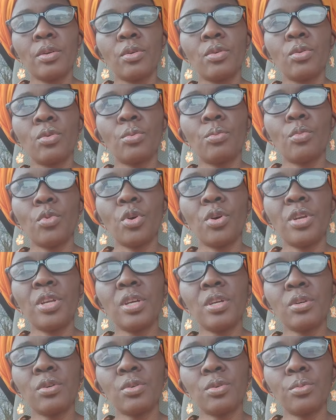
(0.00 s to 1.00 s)
Good
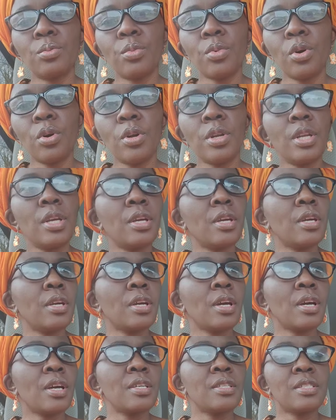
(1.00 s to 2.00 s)
morning, good
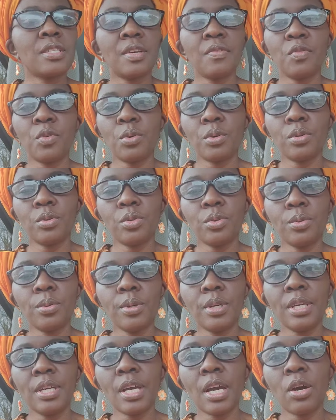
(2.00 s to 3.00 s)
morning. How is everyone
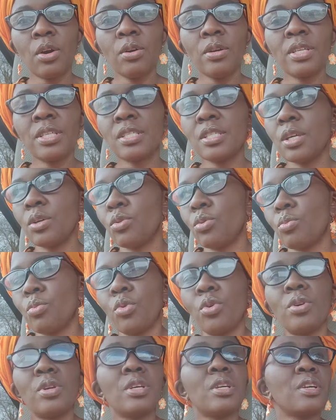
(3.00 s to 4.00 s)
doing? I always say good
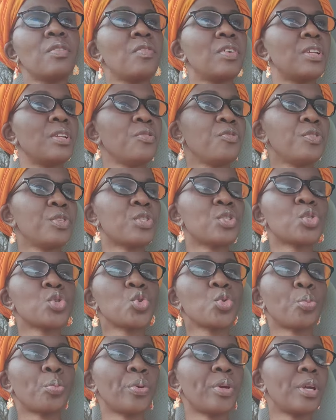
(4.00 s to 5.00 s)
morning even if it's
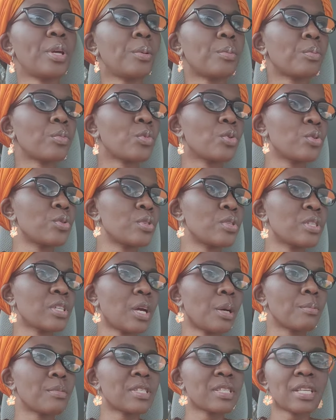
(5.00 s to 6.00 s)
2 p.m. because
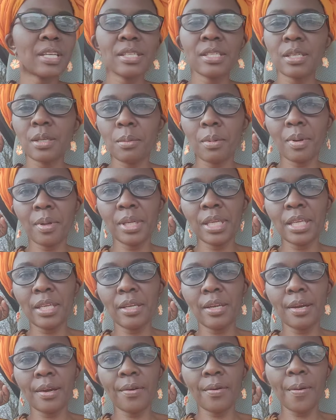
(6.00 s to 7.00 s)
I'm starting my day
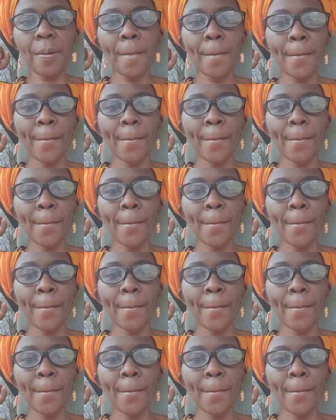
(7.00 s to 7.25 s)
now.